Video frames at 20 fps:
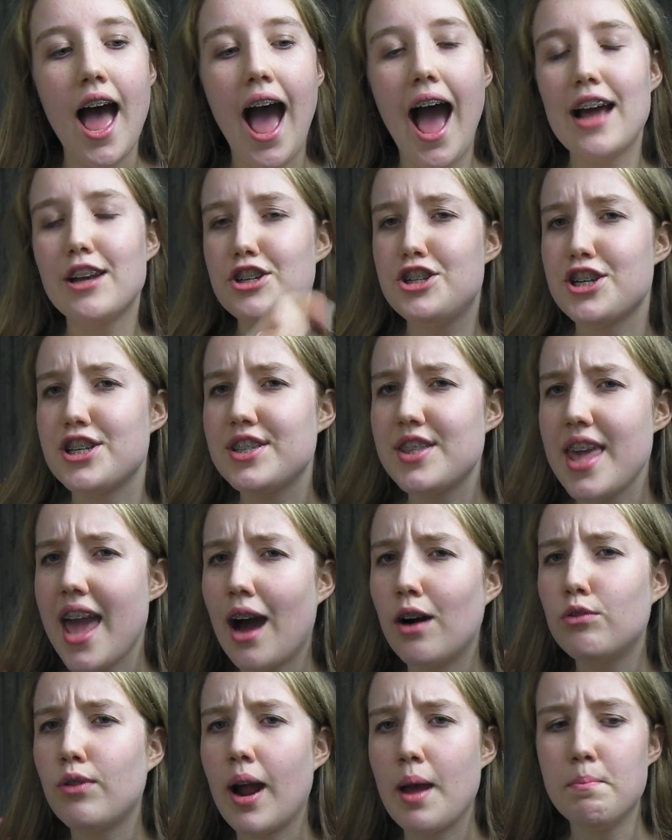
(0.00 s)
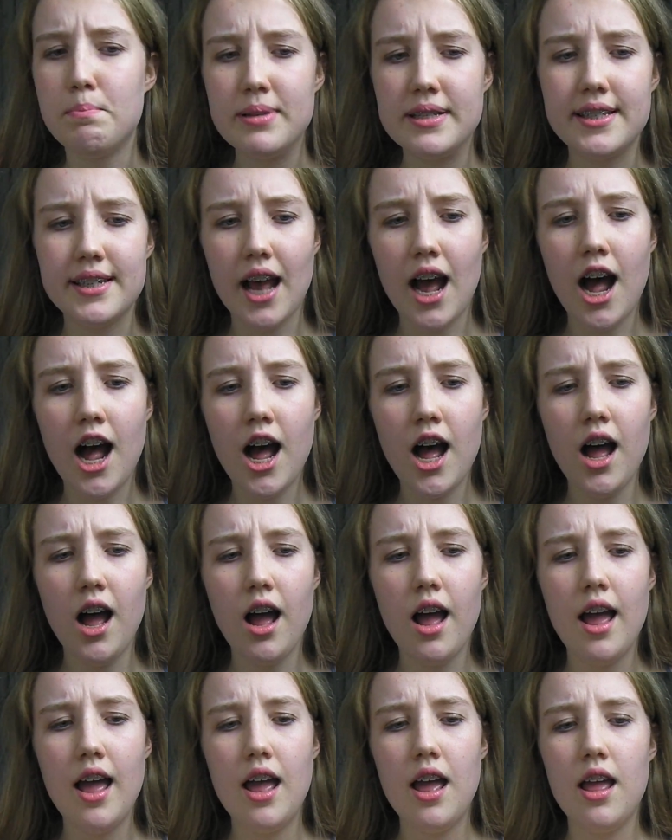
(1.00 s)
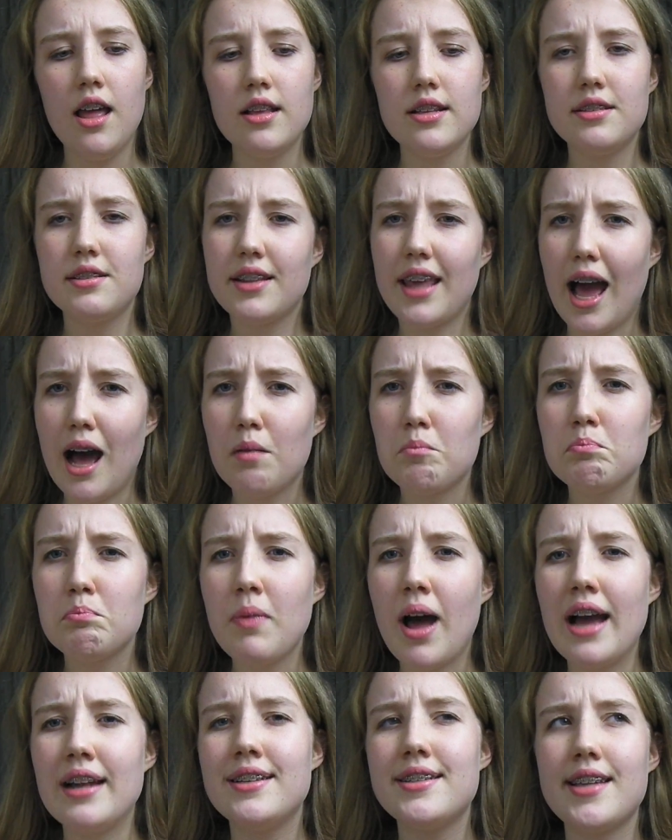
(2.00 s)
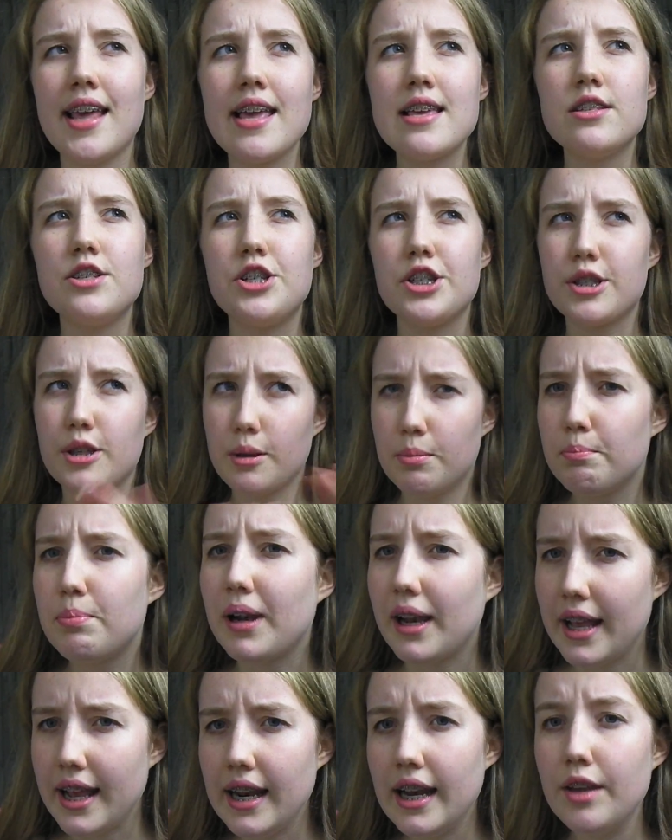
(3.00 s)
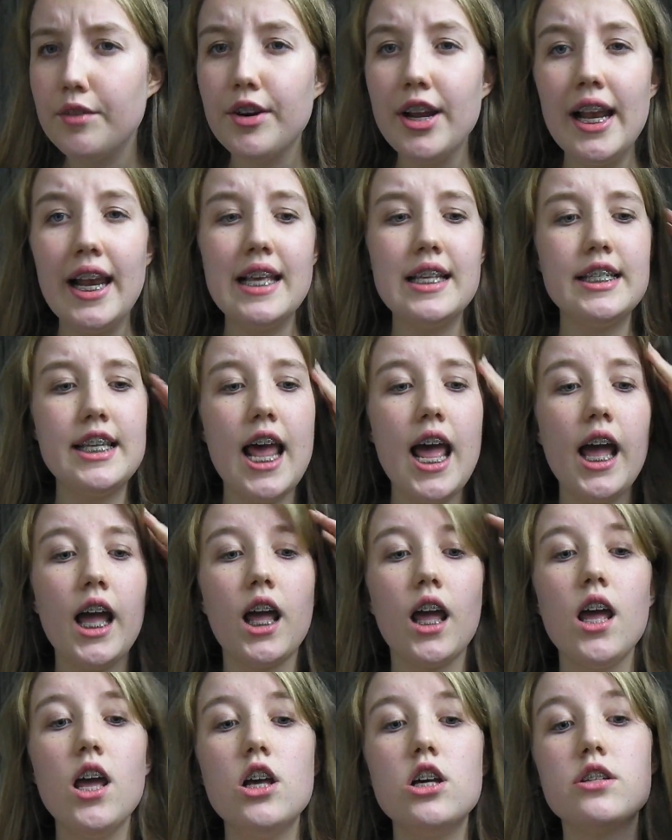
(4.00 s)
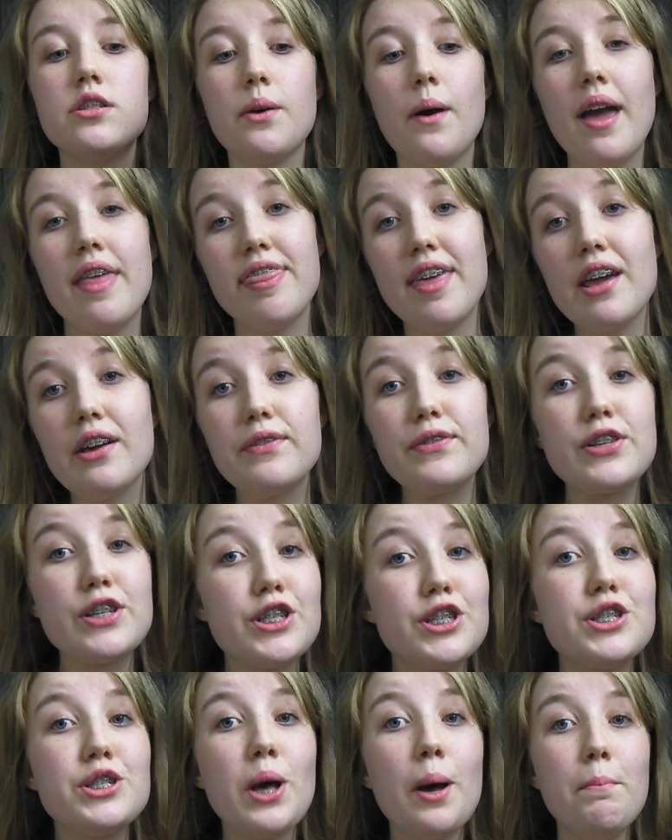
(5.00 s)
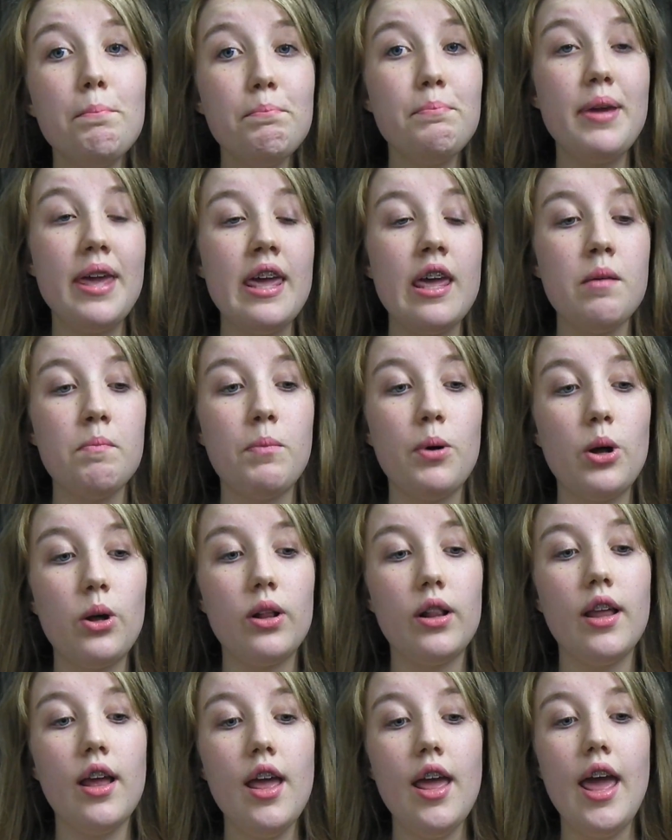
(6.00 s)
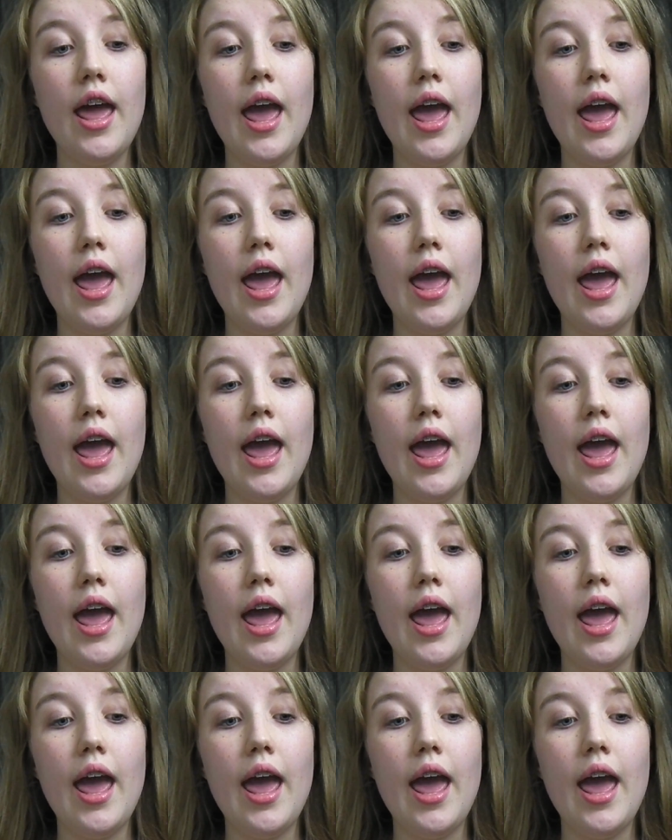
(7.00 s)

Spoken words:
and just the outright bizarre, SKAM, I'd say, is just completely realistic. So I think for some people,